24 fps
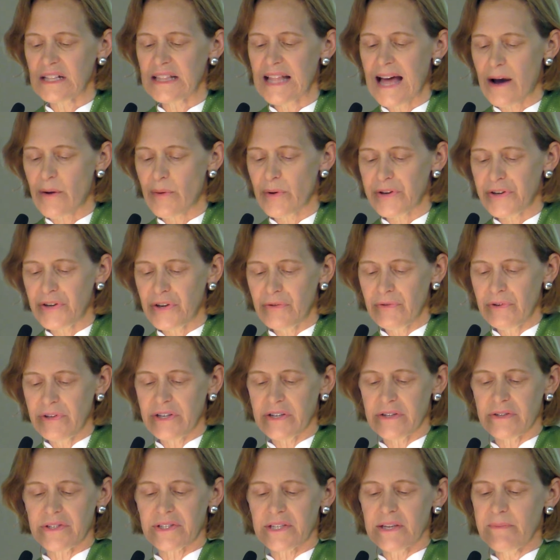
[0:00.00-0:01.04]
allowing
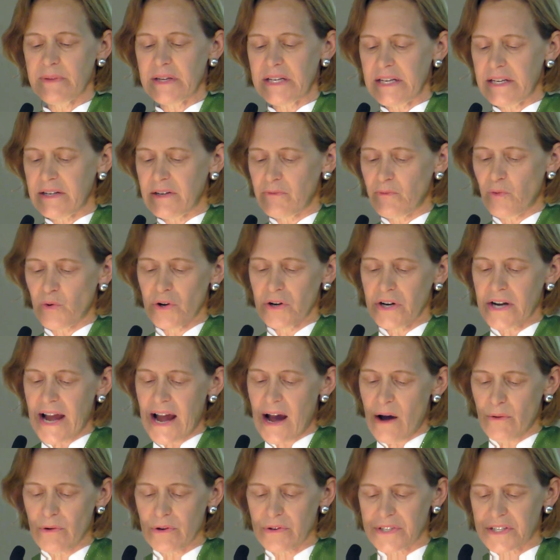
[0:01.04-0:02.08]
unions, limiting work
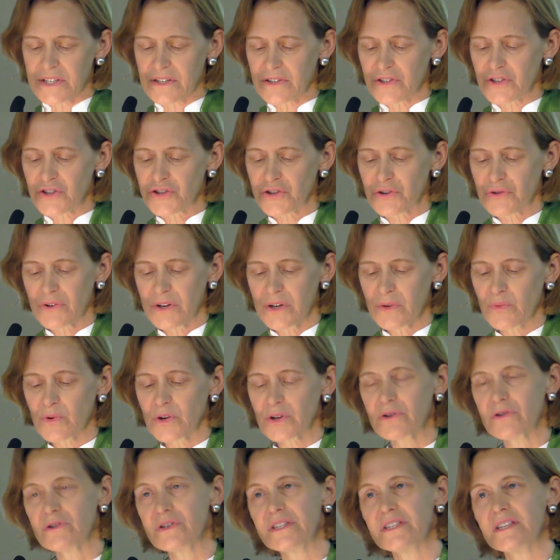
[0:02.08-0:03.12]
hours, and ensuring
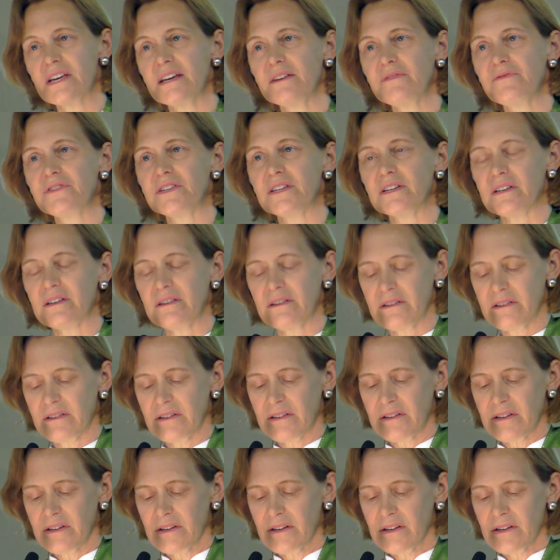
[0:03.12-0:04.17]
worker safety.
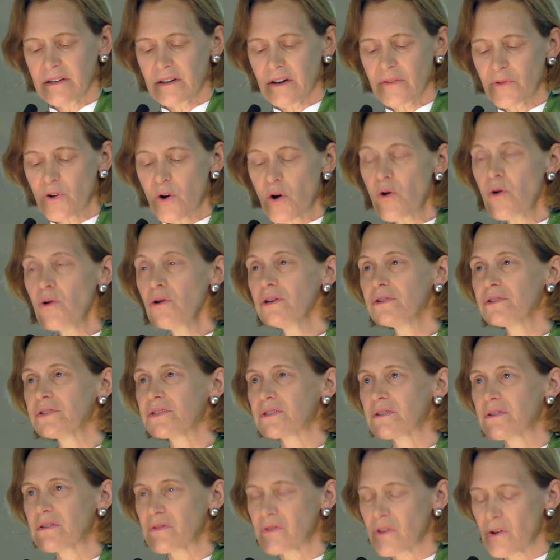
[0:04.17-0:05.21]
Of
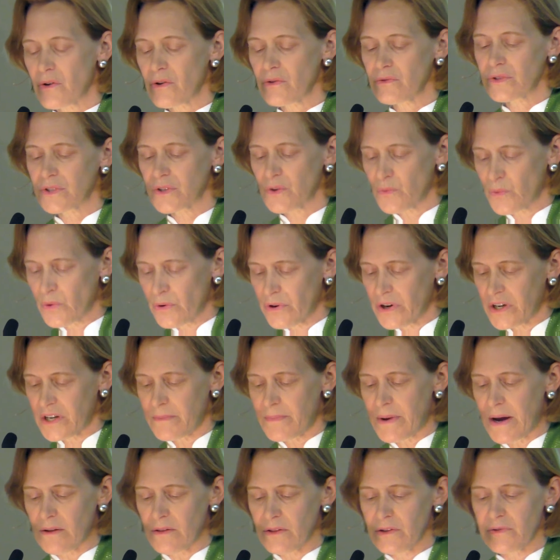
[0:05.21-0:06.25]
course, those worried
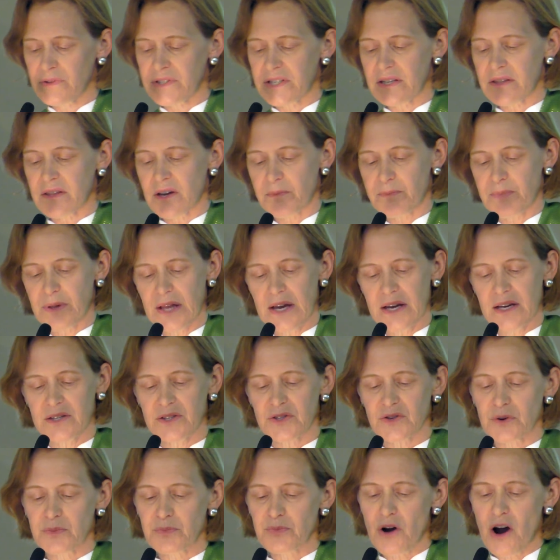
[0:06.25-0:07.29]
about losing their
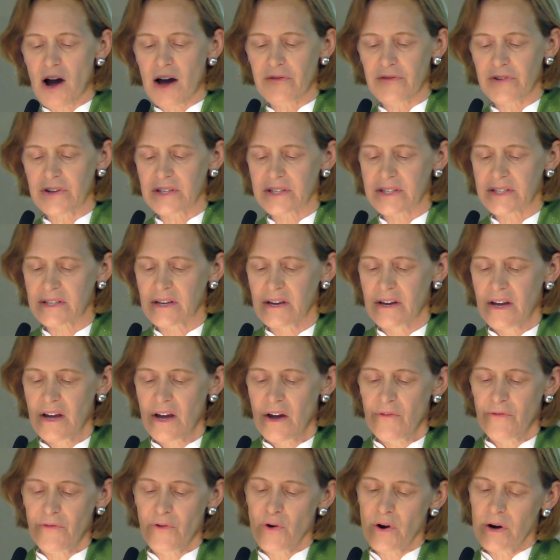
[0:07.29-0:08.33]
place or profits
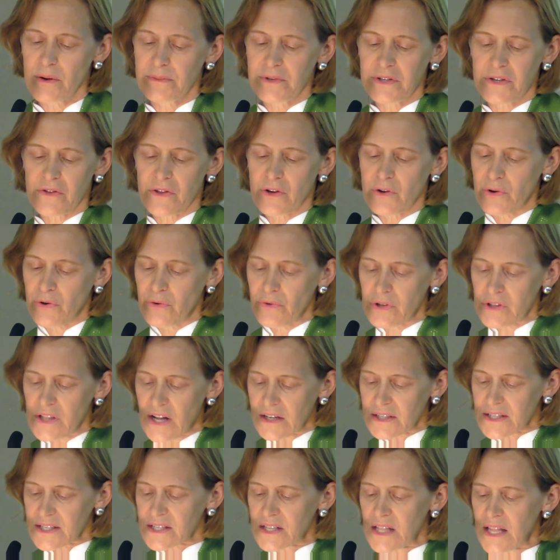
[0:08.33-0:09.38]
formed the Ku
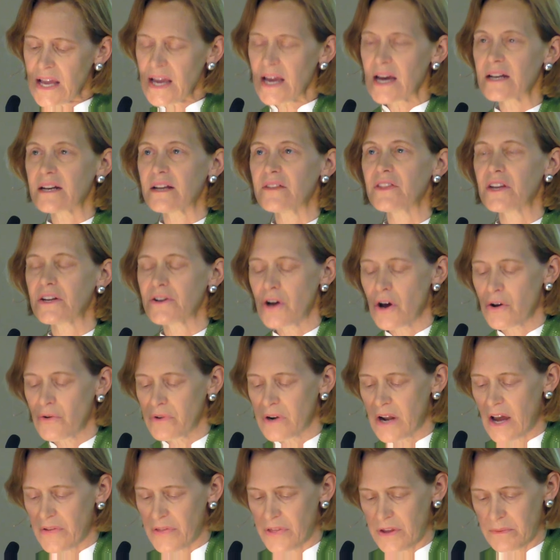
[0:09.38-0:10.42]
Klux Klan and the Know
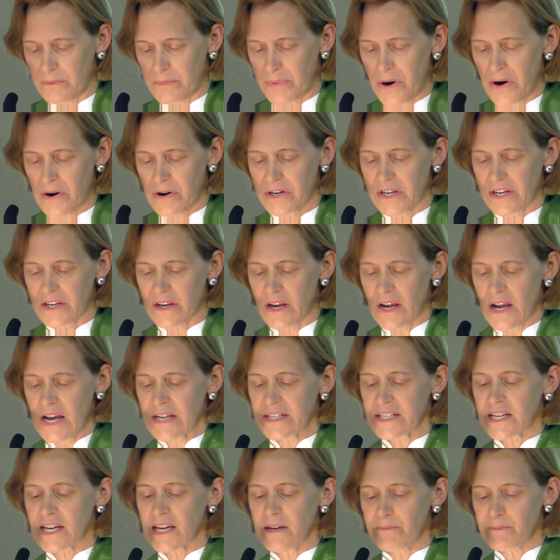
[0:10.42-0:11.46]
Nothing Party
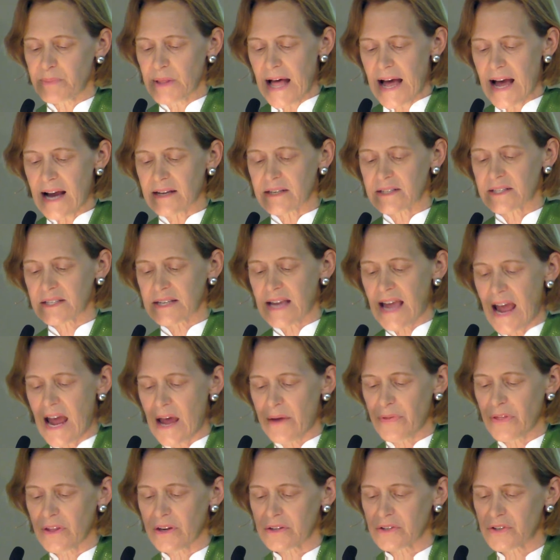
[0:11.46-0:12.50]
to keep blacks,
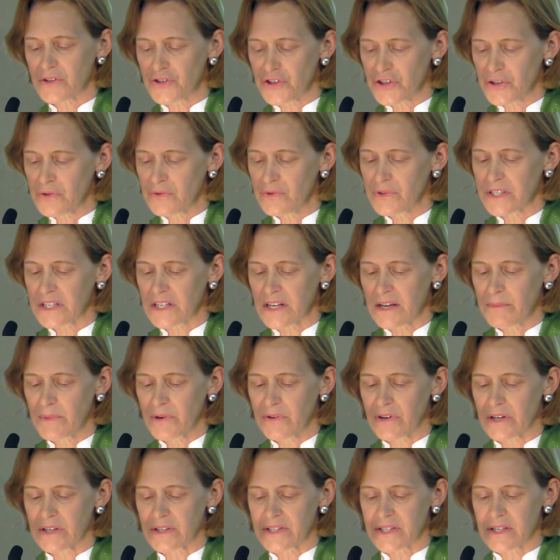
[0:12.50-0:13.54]
Catholics, Jews, and
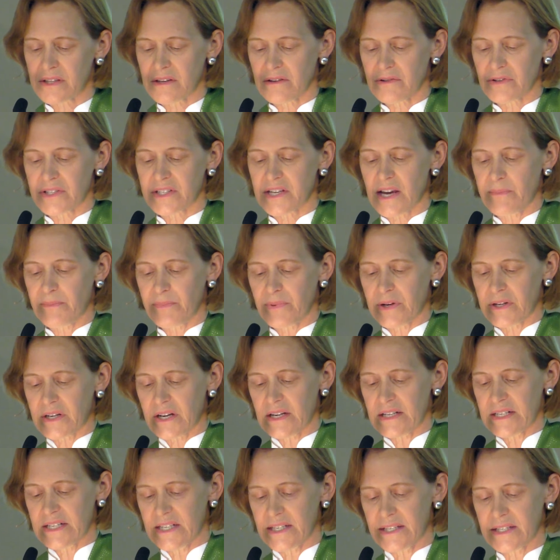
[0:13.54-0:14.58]
immigrants in their separate,
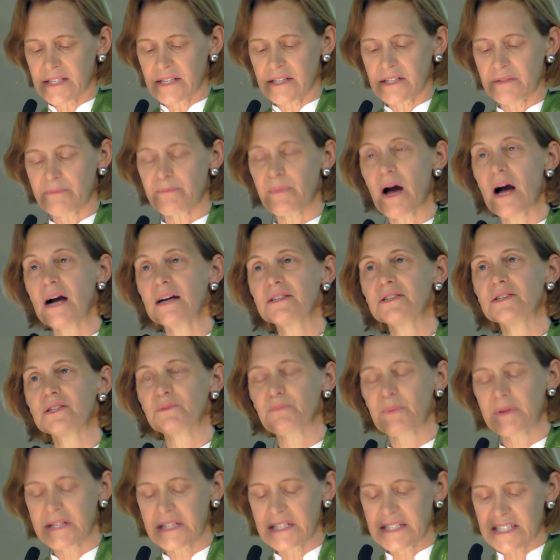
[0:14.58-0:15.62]
distant boxes.
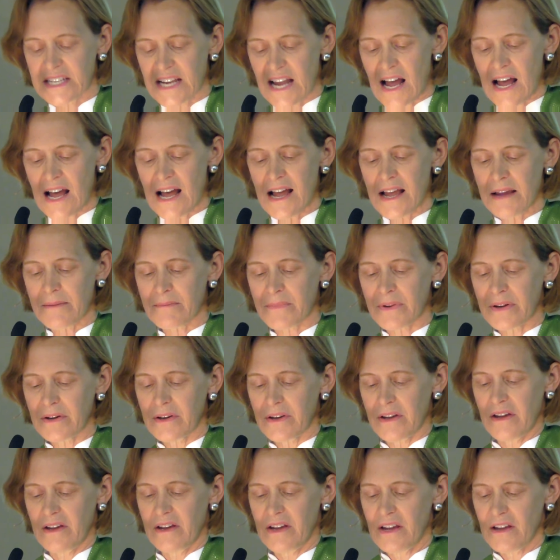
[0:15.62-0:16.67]
But in time,
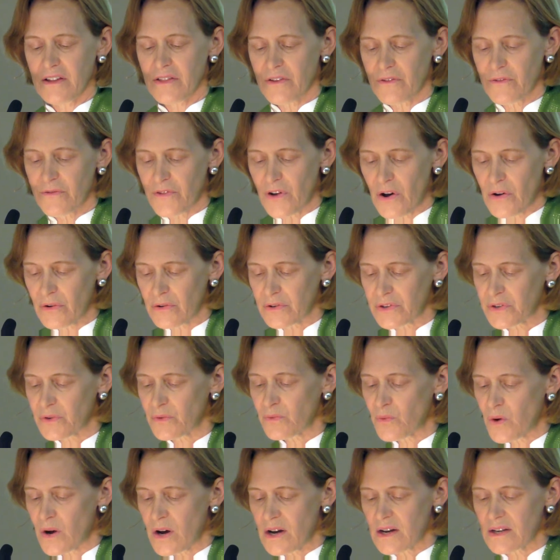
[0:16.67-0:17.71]
the vote
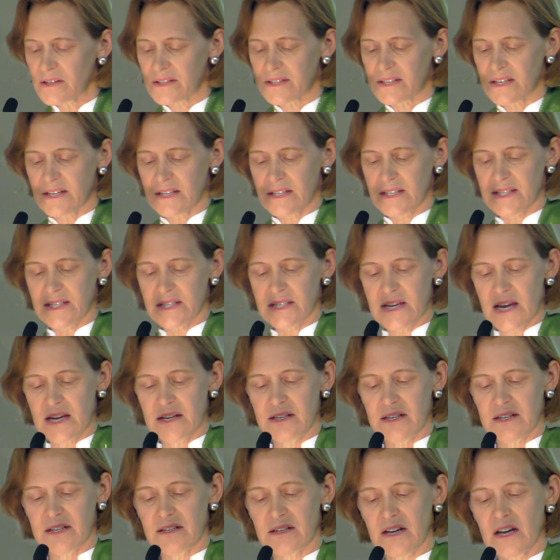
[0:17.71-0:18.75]
was
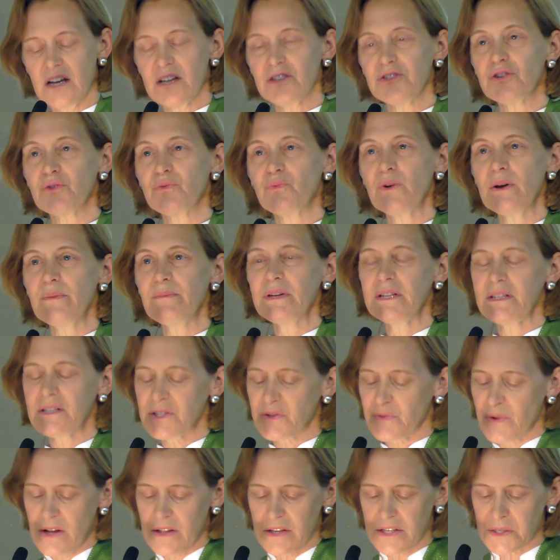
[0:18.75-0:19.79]
extended to women
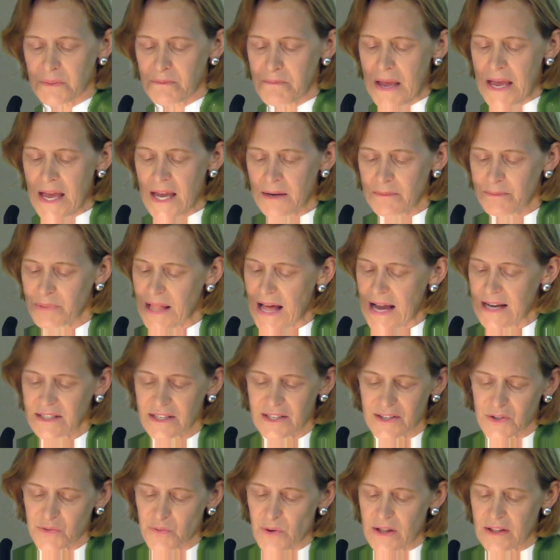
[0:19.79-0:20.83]
as well as men,
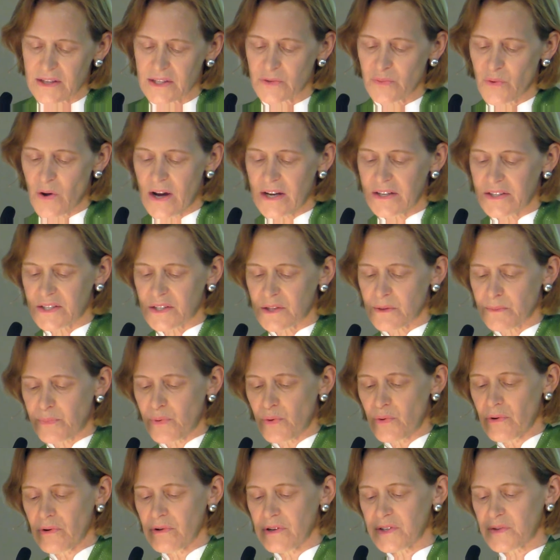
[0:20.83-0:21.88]
blacks as well as whites, the
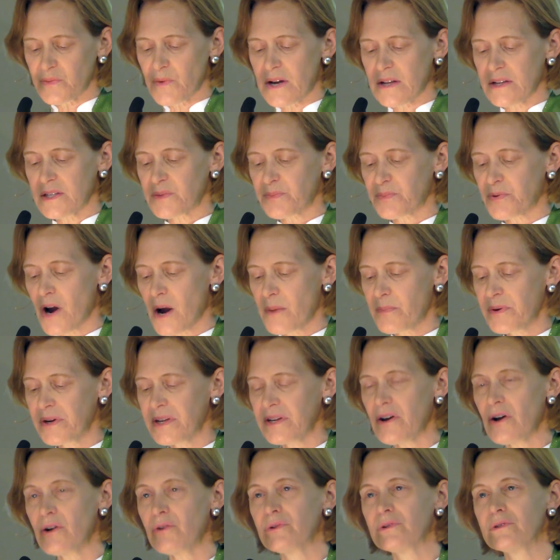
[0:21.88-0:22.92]
poor as well as
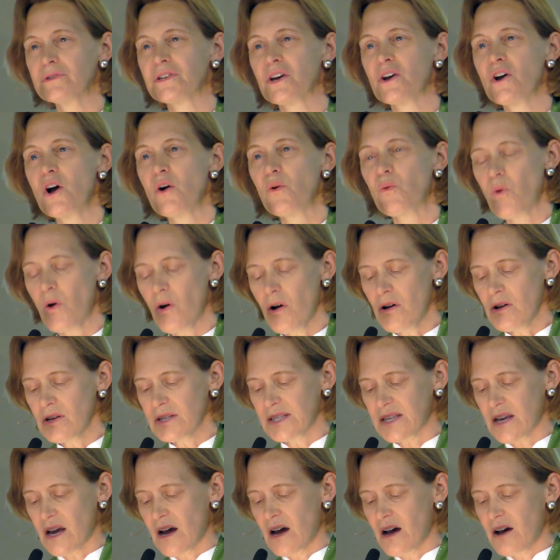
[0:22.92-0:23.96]
property owners,
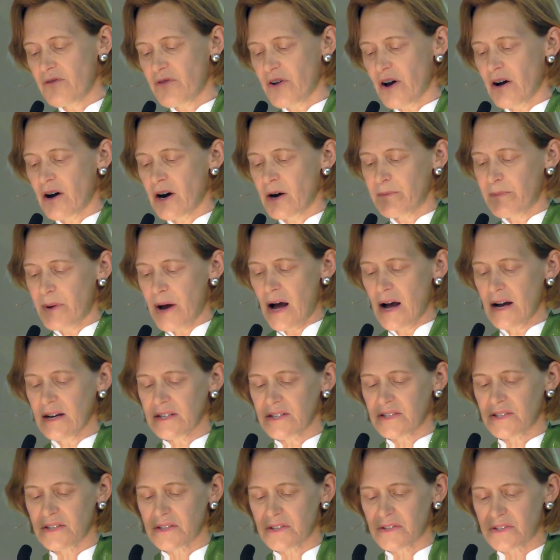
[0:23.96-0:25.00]
walls of our
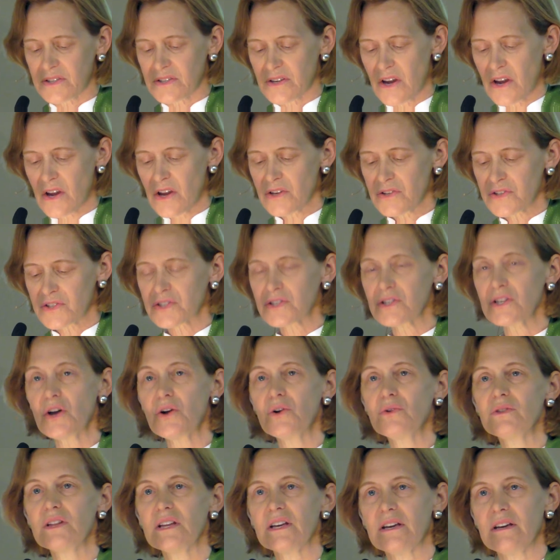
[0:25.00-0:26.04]
boxes
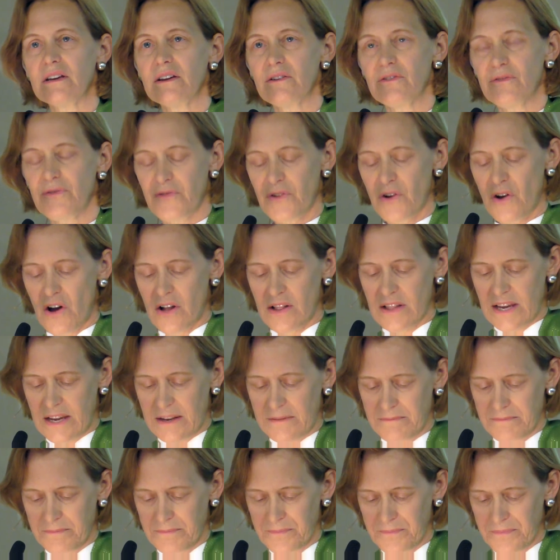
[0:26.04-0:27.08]
slowly
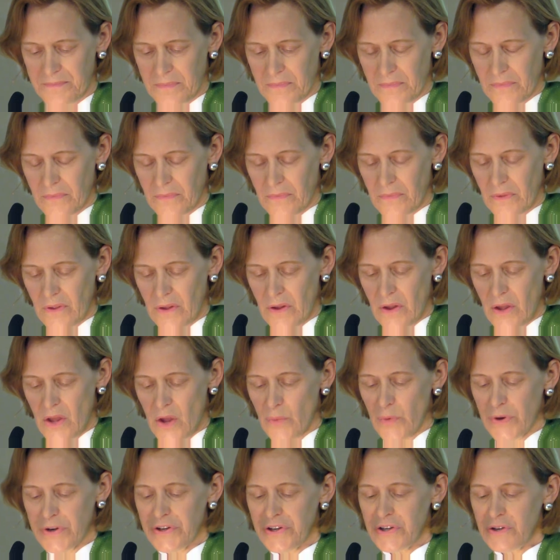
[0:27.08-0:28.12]
falling.
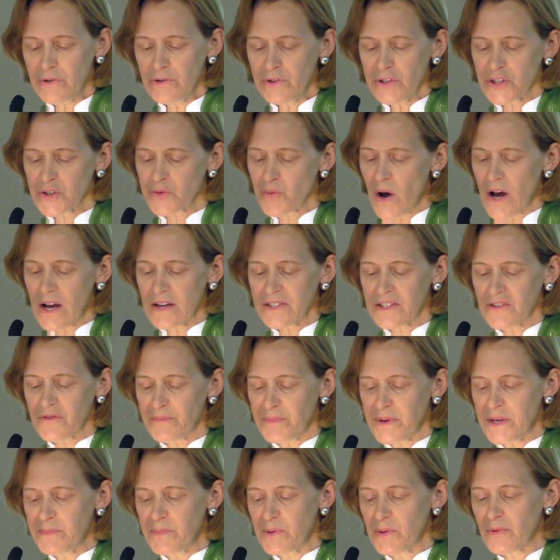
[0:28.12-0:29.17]
When huge swaths of
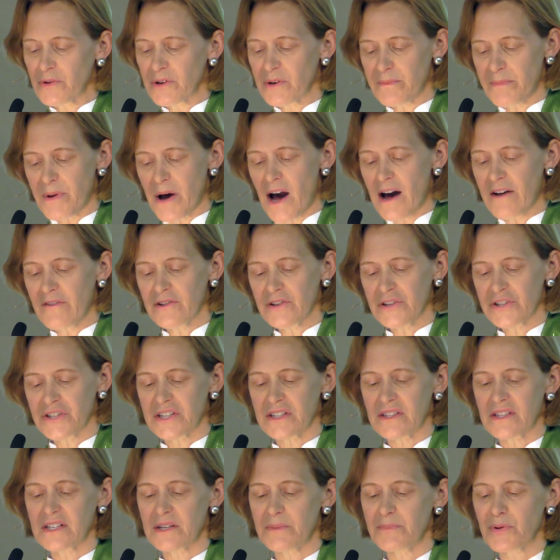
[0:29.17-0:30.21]
people were impoverished
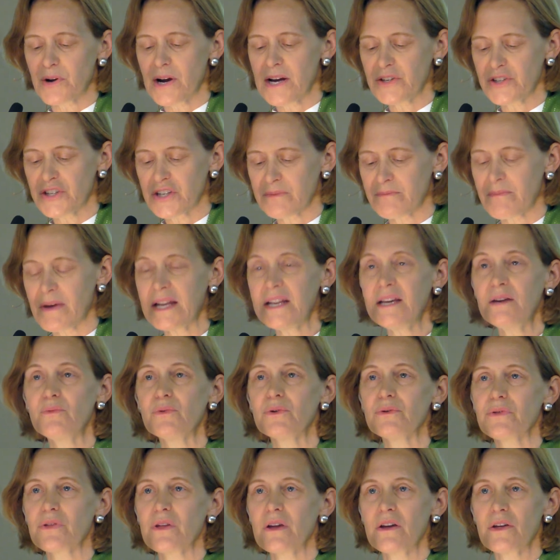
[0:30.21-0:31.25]
in the Depression, many
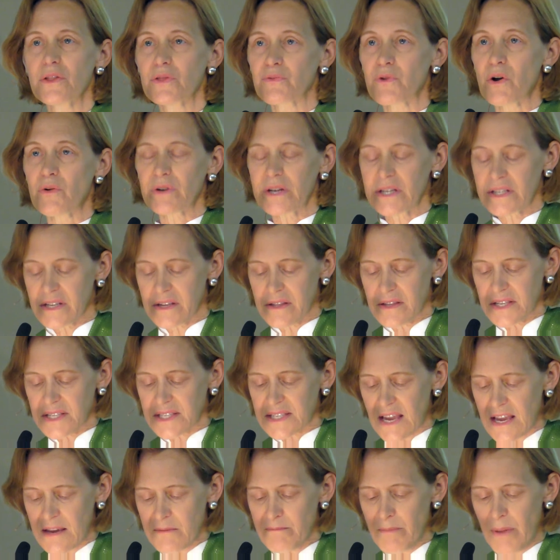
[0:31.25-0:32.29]
were thrown into the
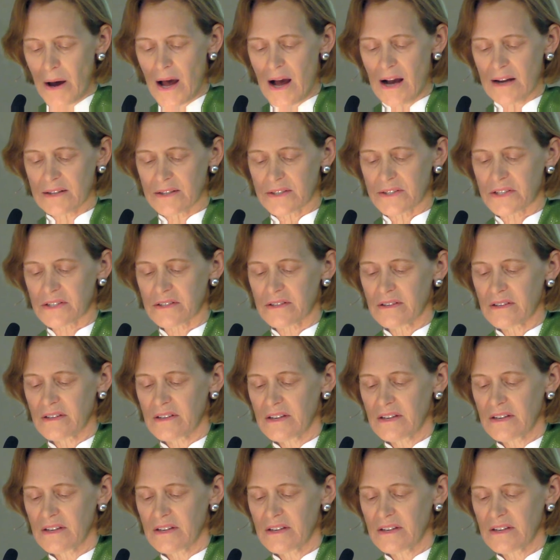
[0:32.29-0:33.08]
same box.